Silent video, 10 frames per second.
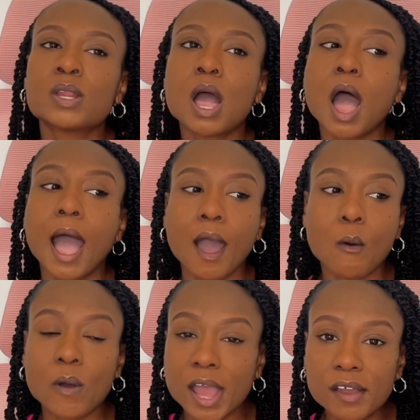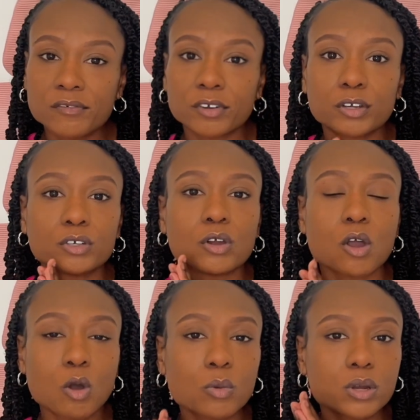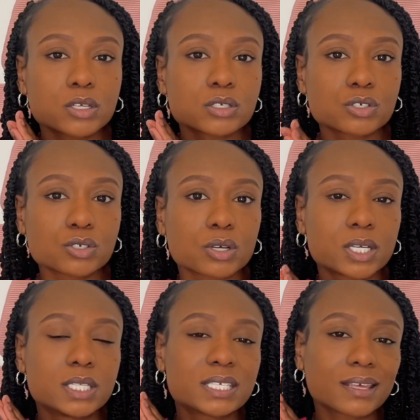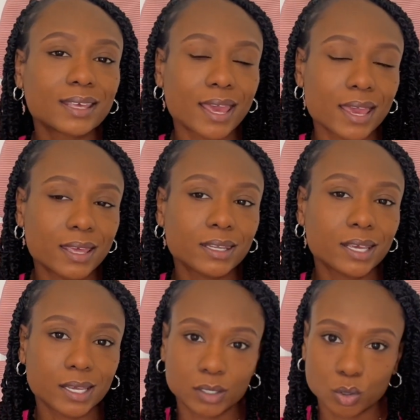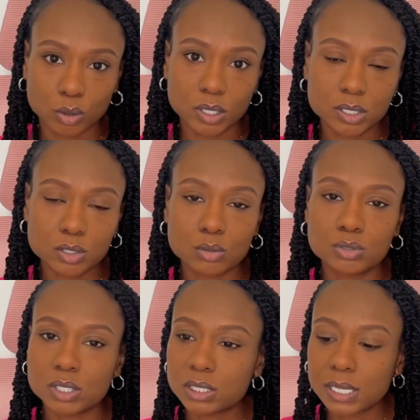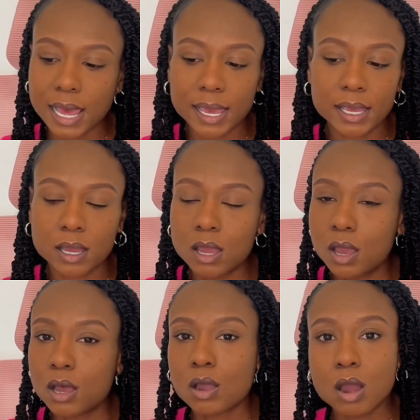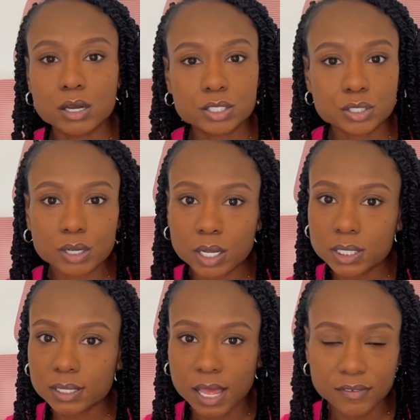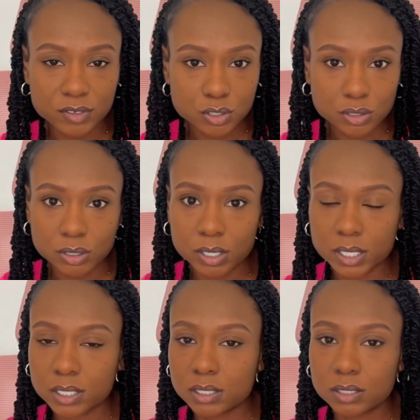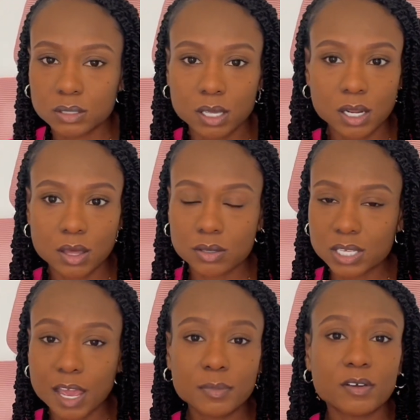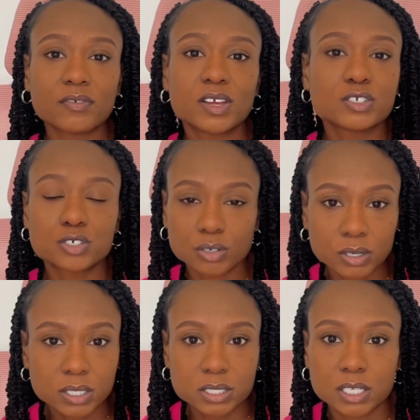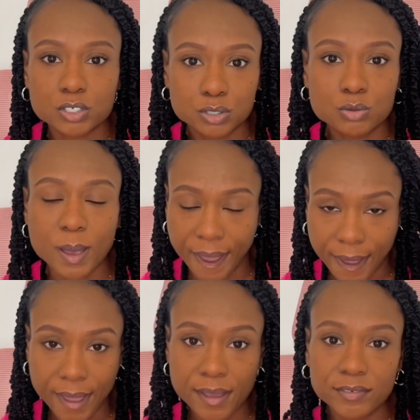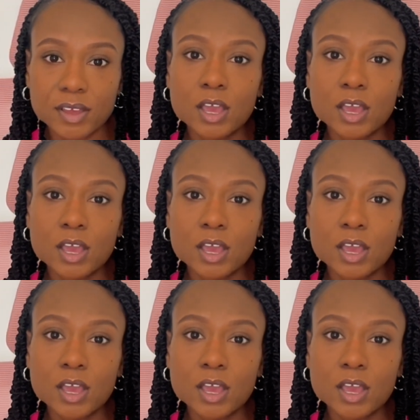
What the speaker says: However, your homeowners insurance can increase. So just like car insurance, life insurance, any other type of insurance that you have,